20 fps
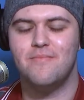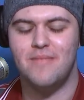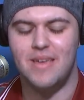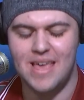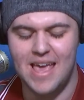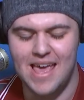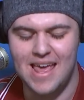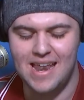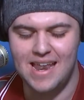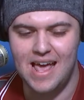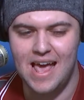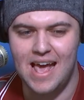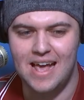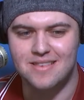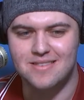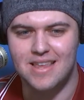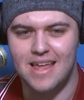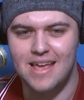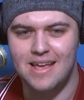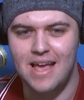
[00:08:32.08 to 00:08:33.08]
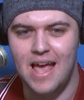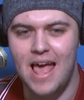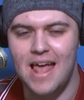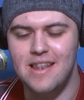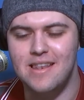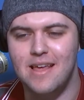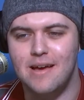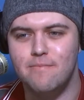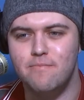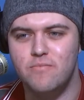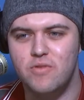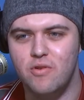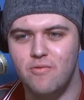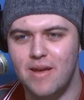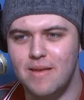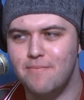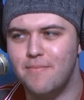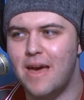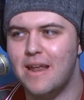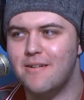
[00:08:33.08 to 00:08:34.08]
And as they end up
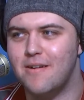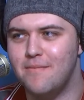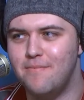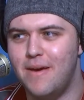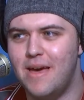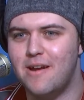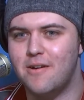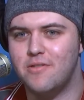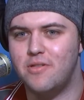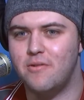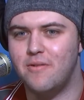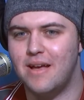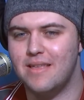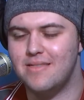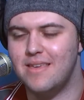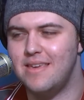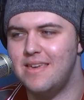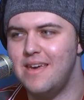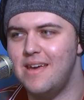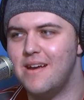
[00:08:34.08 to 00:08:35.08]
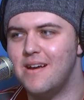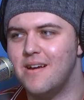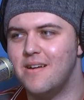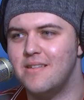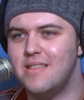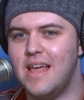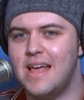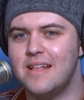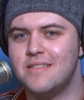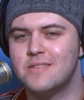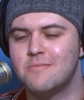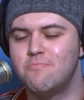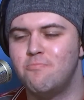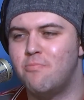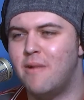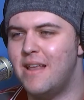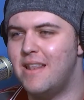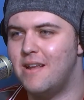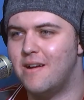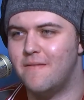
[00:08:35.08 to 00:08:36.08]
doing better and better throughout the year, that's
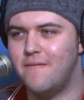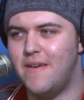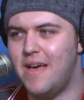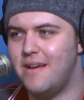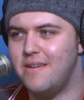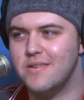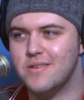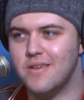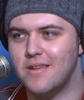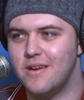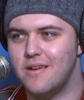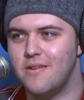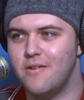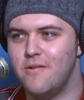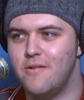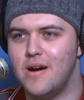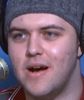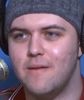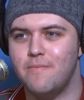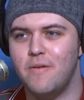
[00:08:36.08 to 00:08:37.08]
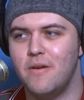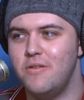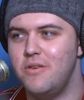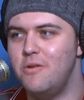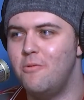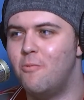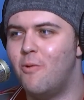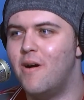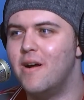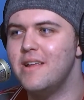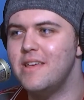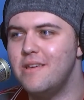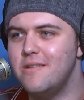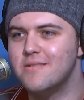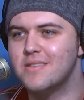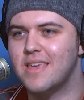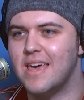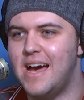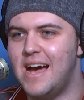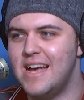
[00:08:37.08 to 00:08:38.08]
when their value is going to go up. You want to
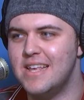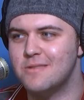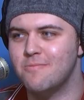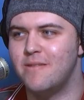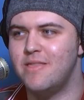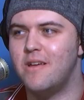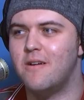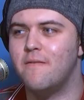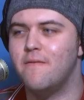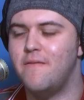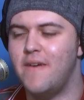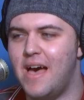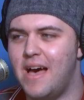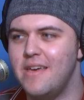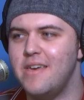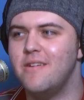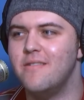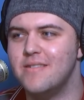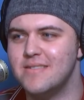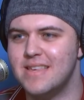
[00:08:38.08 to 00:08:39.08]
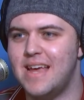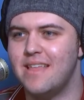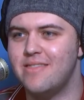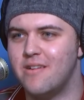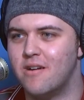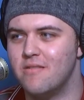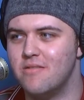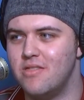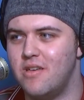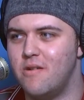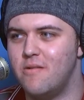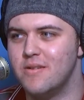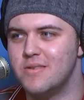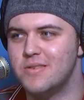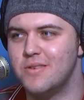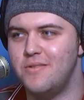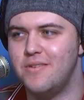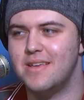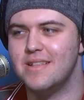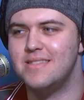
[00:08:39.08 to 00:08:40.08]
use guys when their value is at their lowest,
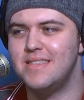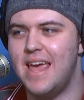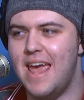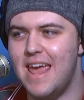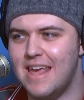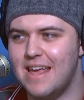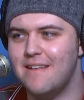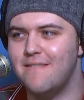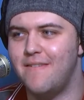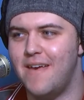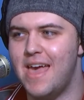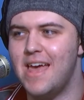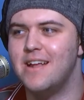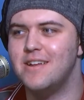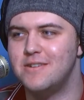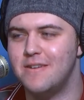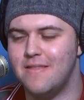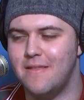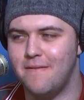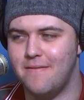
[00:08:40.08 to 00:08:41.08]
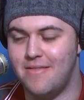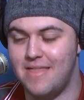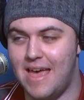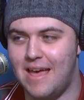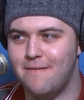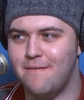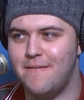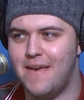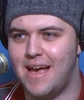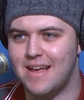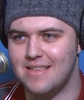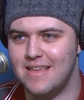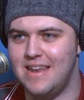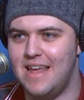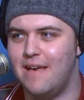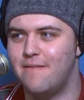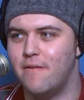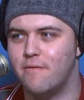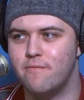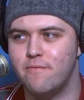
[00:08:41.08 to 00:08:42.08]
so you could take advantage of that fact and
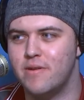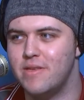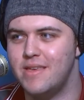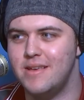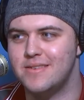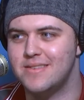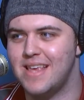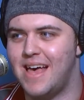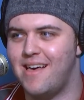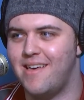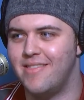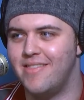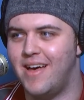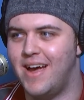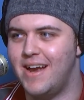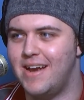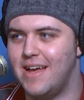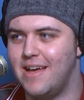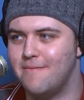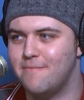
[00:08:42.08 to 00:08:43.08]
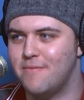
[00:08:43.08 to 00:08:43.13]
have a really solid lineup.